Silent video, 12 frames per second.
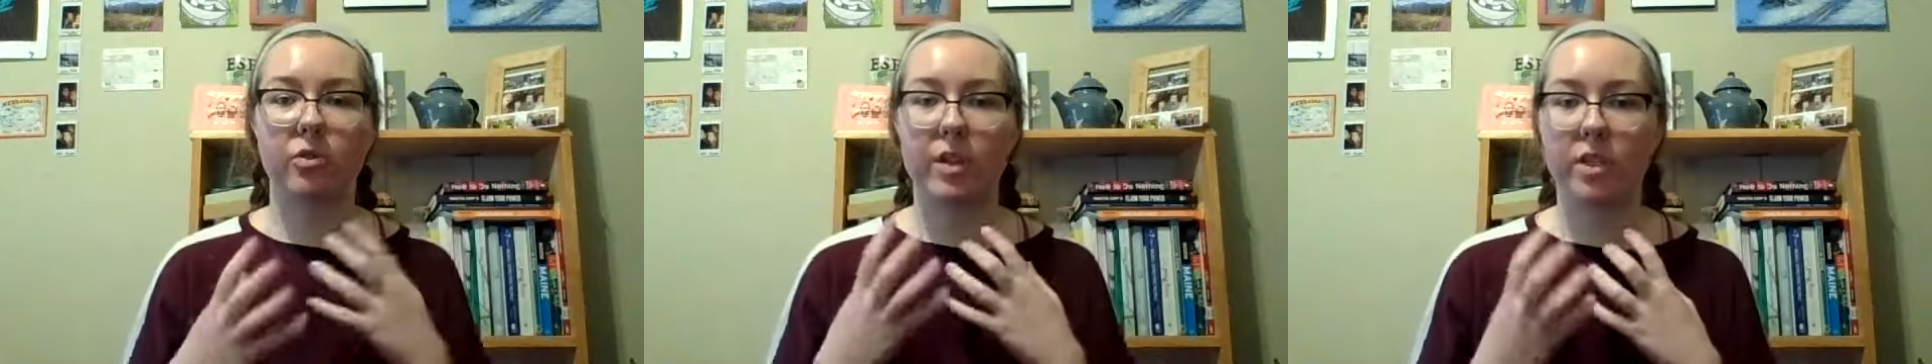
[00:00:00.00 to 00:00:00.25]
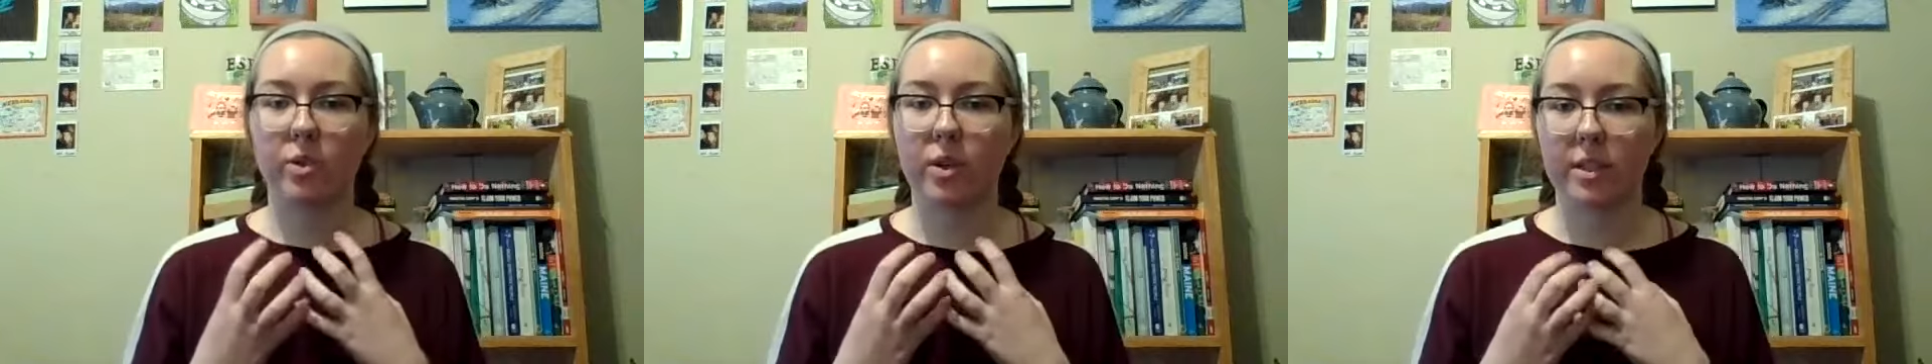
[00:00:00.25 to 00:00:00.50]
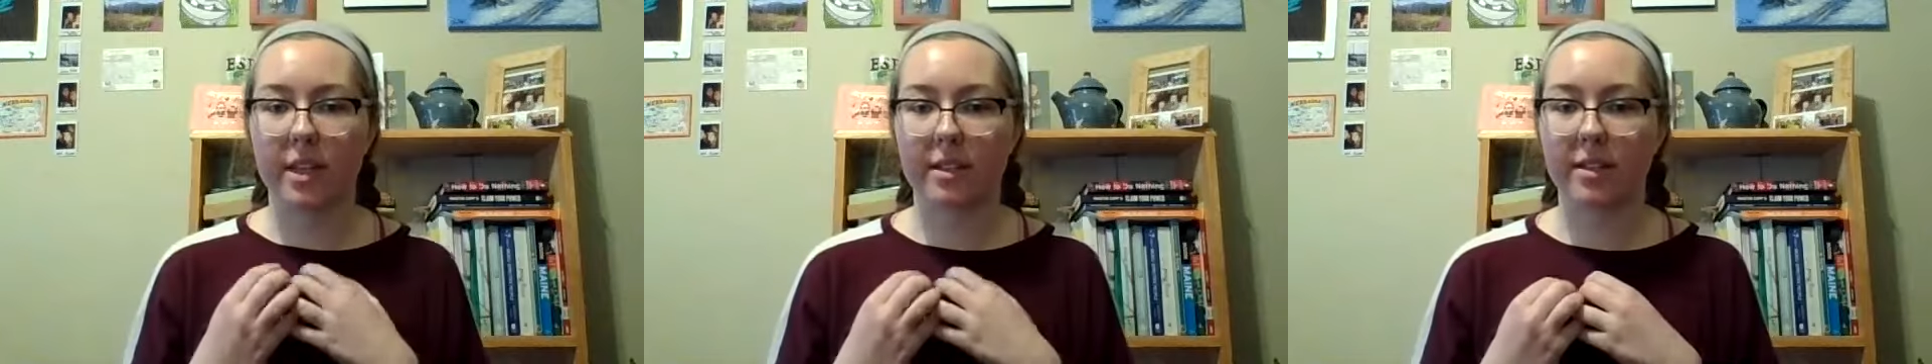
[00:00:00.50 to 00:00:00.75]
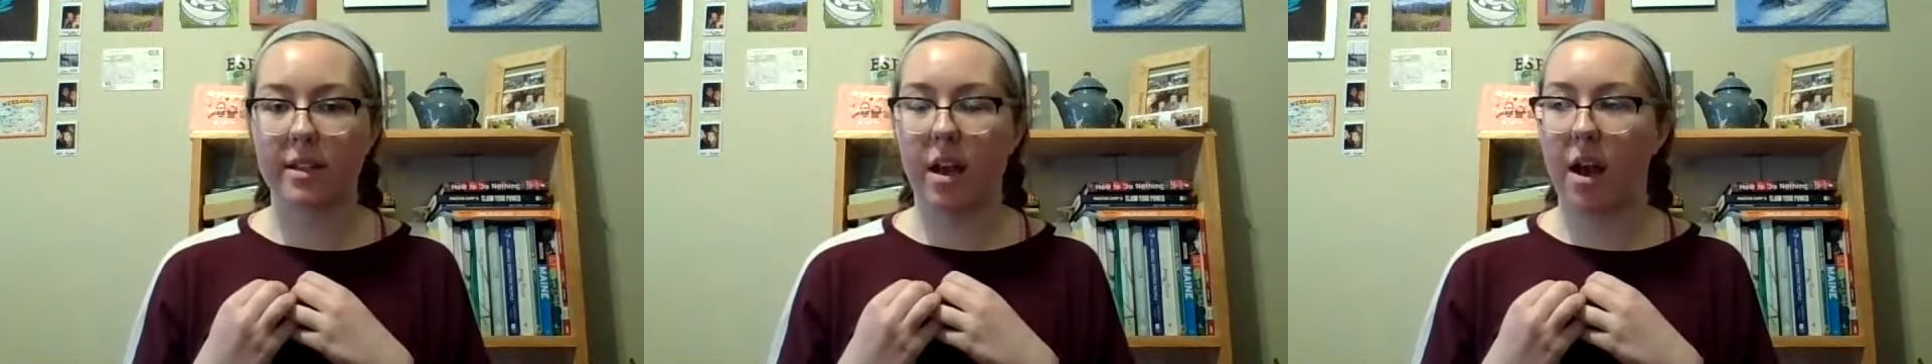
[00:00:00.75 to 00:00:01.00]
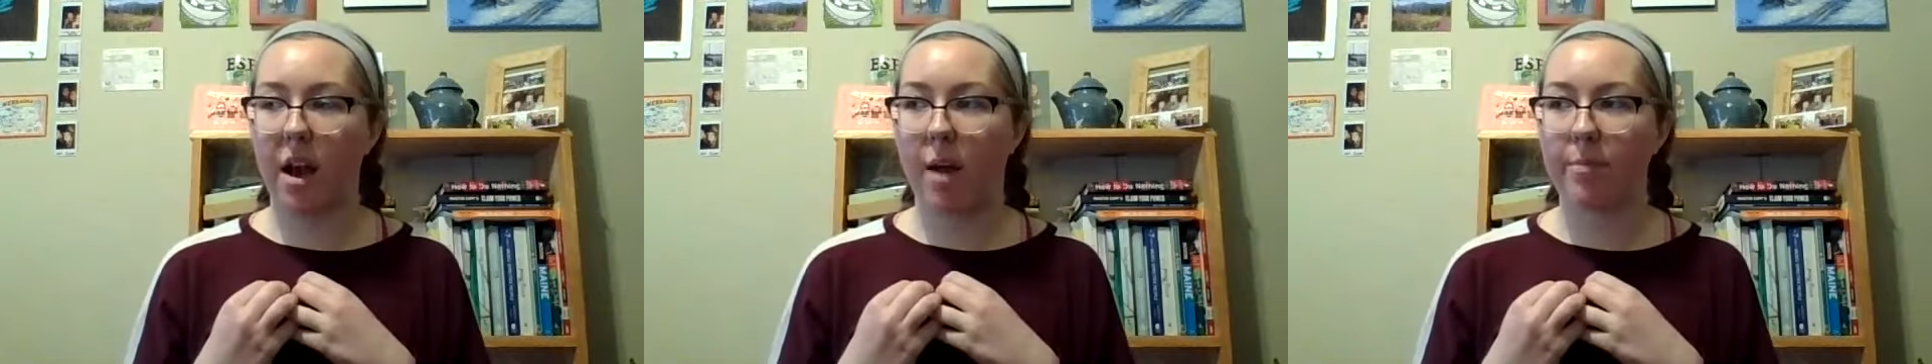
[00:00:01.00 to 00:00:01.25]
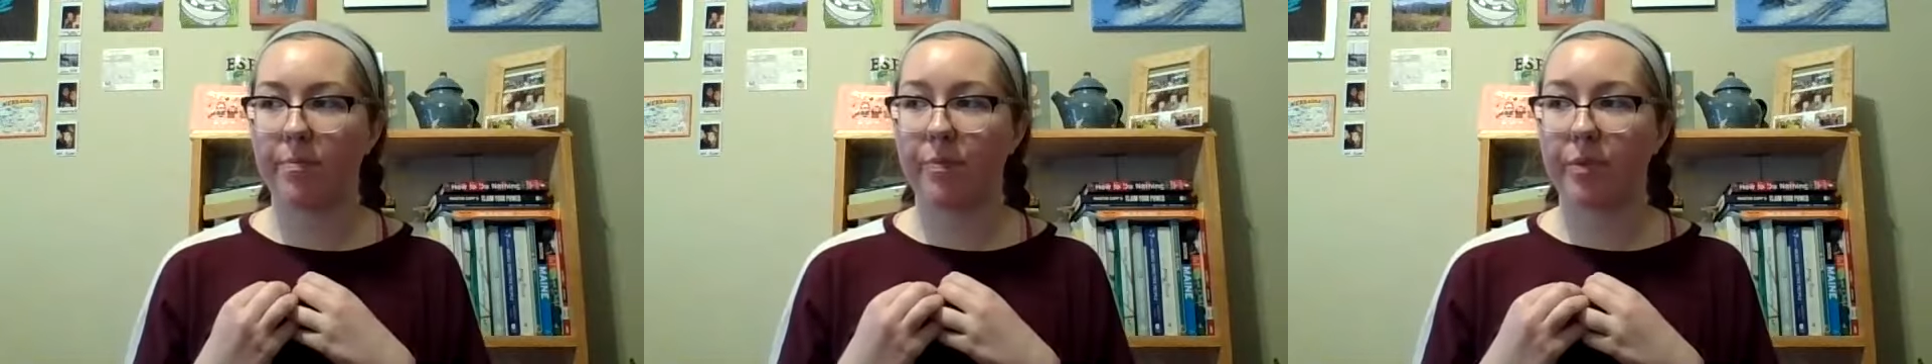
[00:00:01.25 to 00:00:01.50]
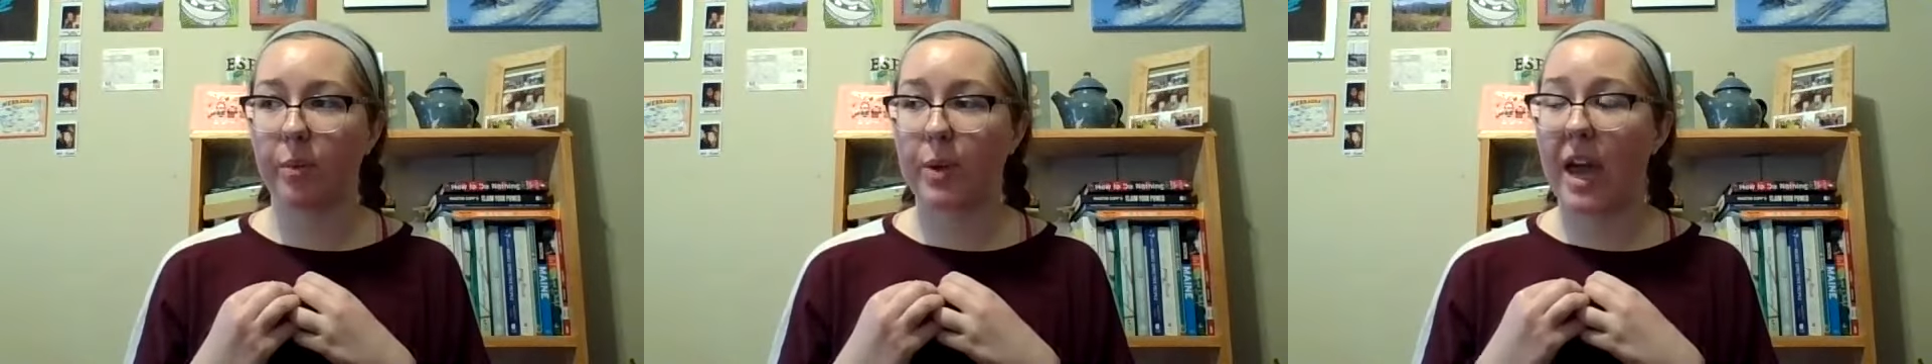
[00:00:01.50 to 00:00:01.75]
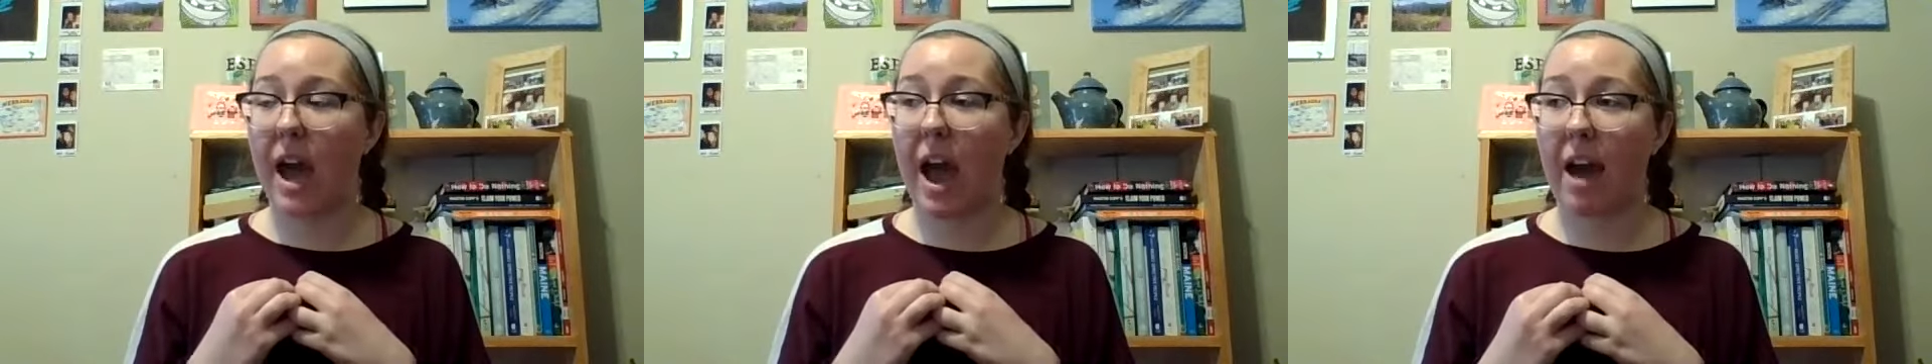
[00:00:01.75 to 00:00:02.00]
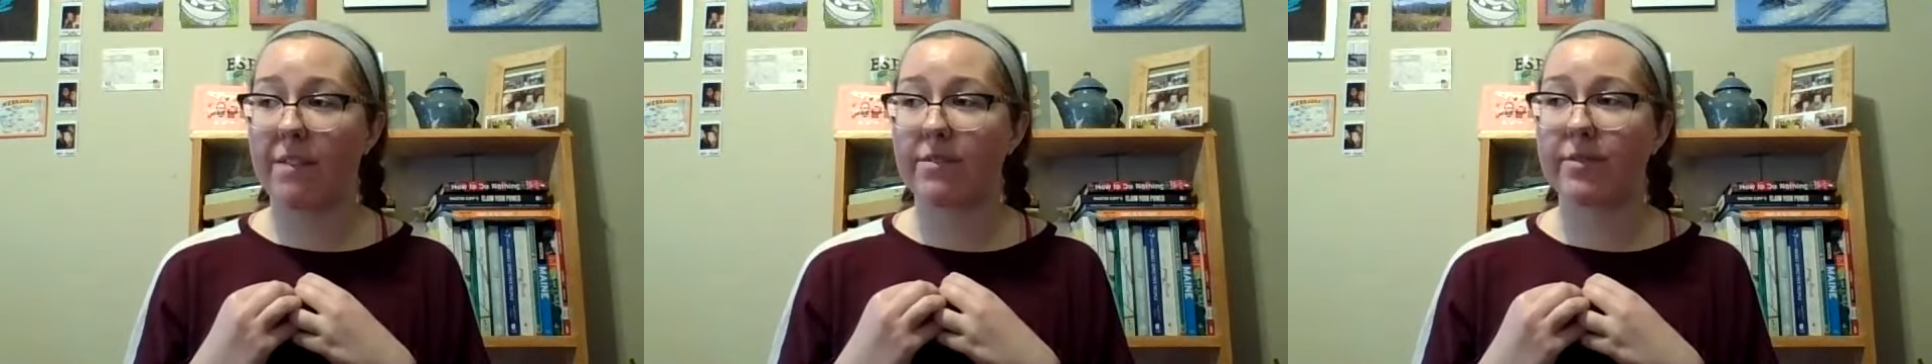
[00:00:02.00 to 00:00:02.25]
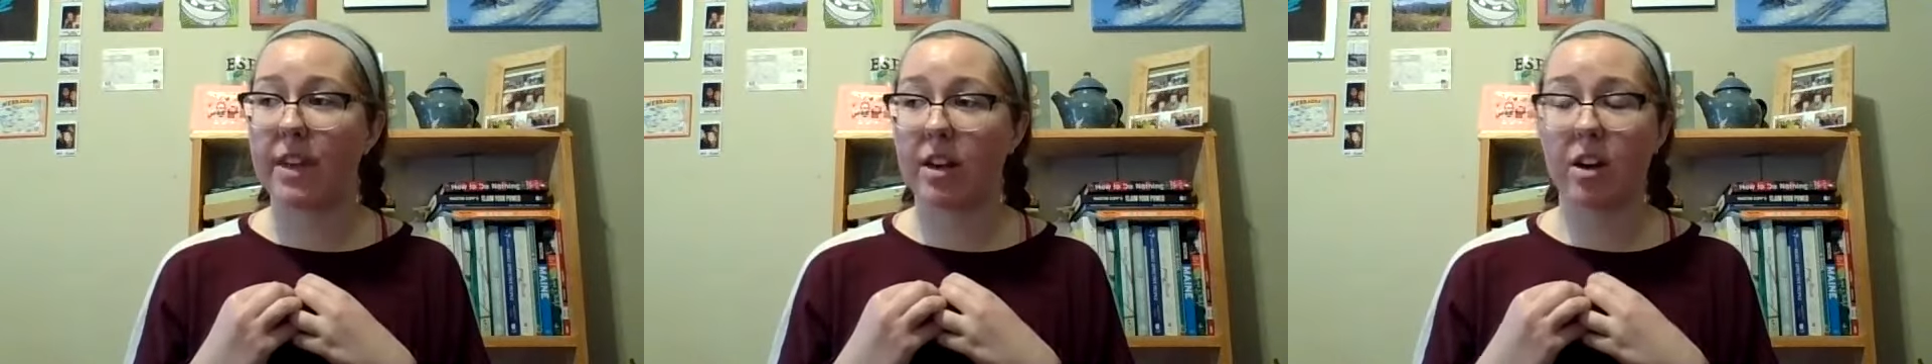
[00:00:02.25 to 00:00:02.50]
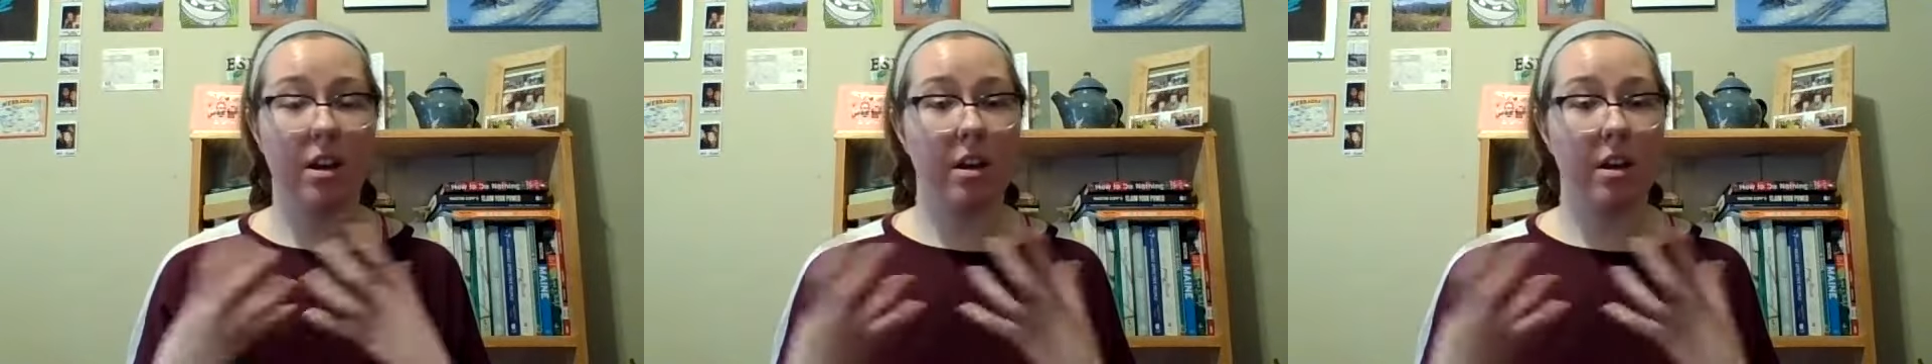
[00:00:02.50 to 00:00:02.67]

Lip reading: resources we have at